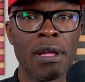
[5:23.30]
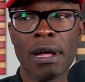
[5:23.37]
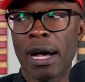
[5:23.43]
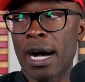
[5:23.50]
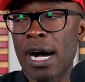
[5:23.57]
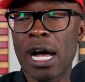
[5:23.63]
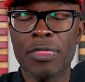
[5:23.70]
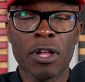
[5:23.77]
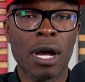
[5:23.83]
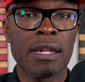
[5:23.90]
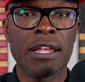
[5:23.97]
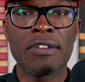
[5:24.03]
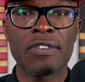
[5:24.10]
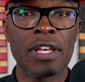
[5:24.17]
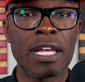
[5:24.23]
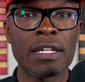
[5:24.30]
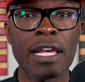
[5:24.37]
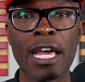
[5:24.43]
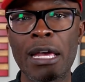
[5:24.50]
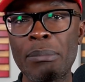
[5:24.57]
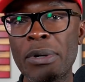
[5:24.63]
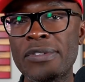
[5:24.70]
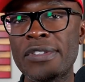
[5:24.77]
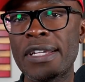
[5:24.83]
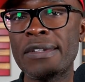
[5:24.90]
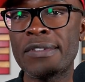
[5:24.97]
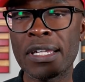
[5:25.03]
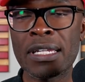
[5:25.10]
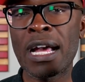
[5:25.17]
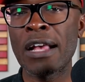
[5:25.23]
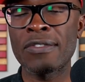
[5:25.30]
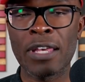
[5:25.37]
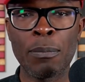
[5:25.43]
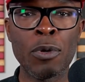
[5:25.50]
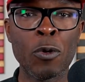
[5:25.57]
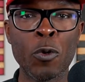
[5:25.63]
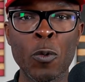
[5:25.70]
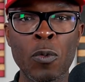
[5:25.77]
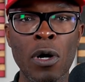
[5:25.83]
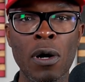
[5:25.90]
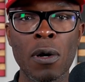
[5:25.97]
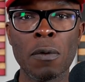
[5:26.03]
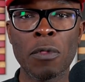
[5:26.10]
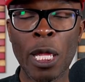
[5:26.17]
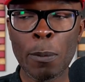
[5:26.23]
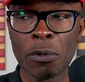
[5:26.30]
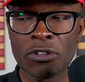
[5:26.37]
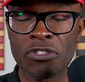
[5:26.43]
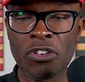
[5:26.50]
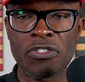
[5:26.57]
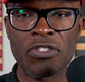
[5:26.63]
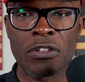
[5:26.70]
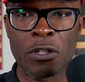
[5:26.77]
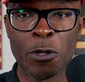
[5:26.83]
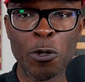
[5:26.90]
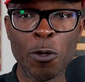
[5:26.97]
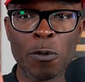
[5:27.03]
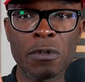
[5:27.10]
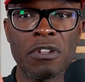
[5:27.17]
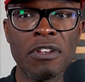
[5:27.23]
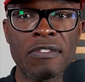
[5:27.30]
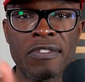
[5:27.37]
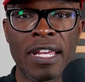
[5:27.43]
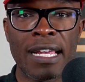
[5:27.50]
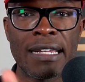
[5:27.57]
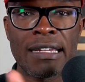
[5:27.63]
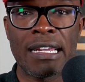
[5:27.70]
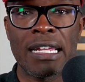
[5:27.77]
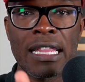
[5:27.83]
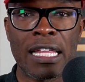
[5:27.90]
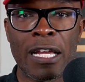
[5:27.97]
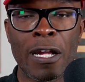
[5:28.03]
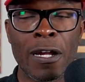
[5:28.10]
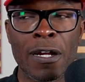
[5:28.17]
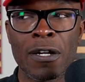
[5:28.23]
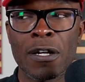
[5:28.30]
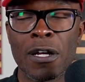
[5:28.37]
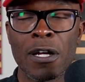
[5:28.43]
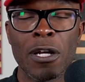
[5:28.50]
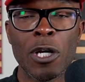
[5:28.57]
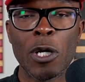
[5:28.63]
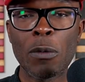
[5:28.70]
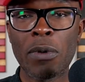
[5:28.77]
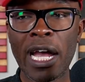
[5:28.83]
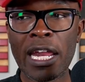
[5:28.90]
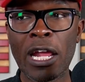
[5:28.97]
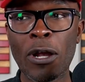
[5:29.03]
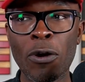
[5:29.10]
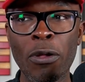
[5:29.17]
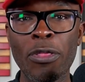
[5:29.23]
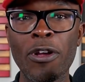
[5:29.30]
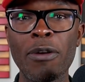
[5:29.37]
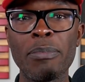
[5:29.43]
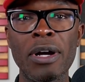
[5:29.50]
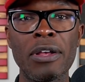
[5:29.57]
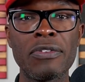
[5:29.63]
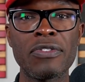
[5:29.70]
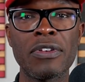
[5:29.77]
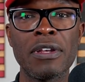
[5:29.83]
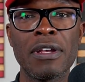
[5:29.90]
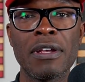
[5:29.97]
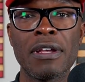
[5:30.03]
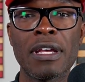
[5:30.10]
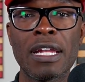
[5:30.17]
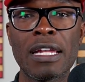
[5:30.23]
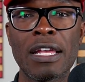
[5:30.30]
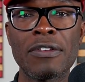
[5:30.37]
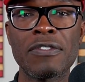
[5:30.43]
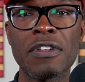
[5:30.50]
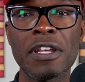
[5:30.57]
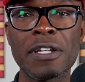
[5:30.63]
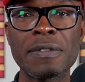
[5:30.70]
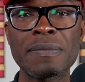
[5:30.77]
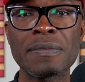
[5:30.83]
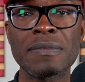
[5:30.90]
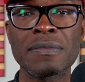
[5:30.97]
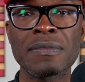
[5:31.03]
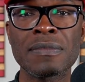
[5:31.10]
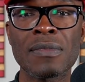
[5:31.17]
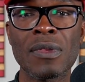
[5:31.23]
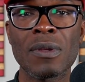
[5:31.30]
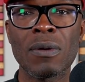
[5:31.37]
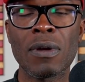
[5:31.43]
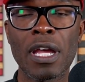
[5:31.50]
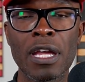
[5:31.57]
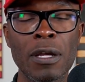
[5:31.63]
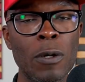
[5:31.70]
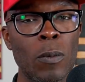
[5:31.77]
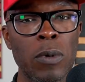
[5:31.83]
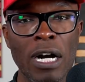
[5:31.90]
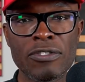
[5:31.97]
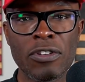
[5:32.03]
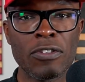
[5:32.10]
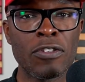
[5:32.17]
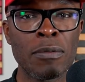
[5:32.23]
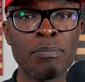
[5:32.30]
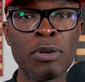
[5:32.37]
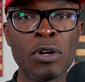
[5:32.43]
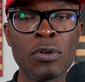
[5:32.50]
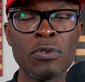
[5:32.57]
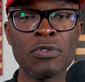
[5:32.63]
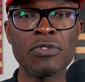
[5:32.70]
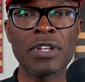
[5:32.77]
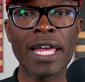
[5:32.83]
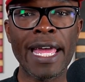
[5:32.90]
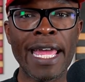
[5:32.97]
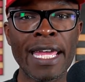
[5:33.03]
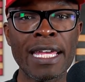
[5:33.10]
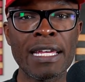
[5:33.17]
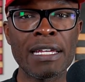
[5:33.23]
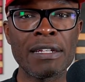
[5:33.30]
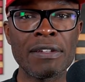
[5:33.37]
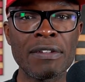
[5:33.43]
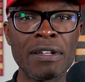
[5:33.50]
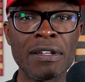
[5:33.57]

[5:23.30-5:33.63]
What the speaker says: I thought they said that, but they did not say build the wall. They were just literally standing there waiting on their bus. And that's it. Okay, Washington Post and